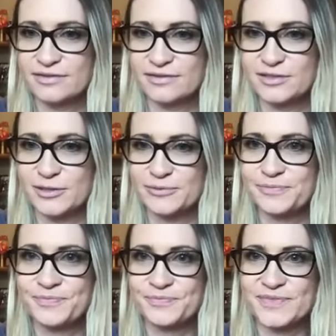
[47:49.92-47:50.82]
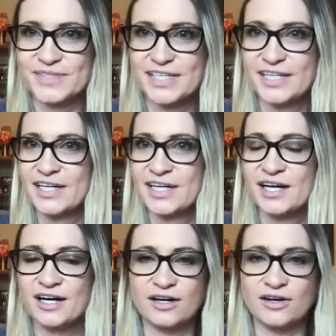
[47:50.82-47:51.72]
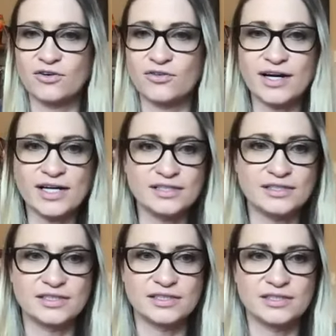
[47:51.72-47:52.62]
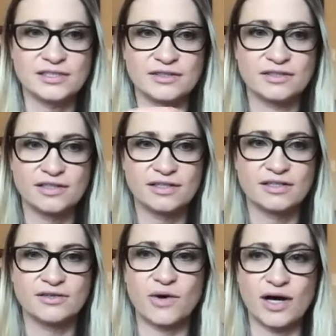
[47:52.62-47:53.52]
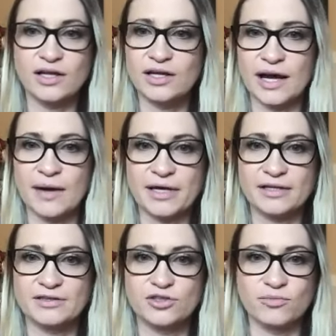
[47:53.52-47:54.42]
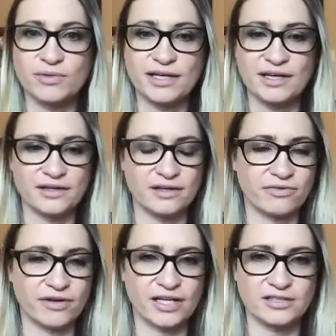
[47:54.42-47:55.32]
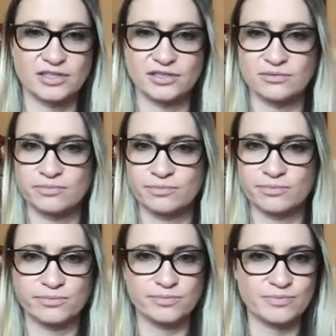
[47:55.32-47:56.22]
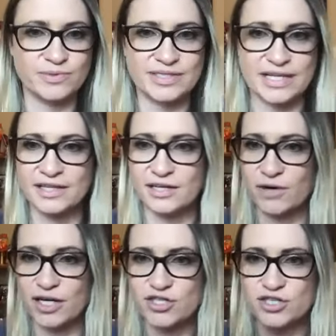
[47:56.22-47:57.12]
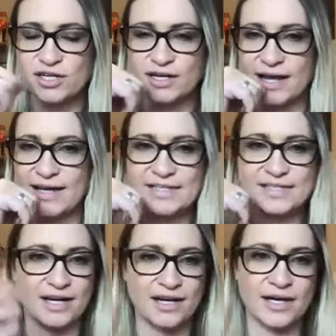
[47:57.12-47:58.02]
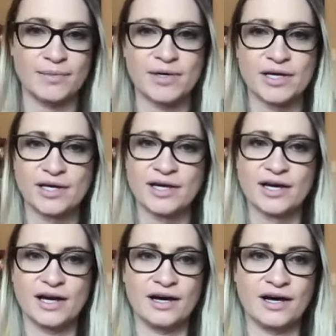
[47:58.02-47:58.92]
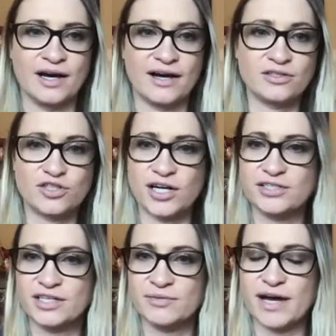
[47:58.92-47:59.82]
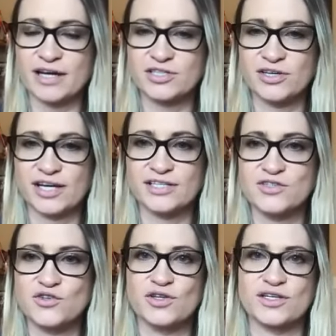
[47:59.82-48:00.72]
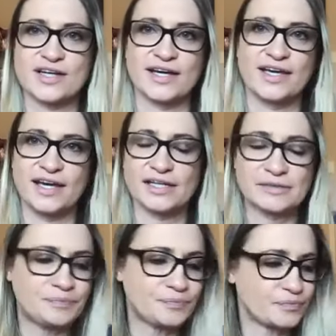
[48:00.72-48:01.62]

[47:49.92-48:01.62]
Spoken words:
So, all right. Well, I mean, don't be afraid to send a question anytime. I'll try to get back to you as soon as I can.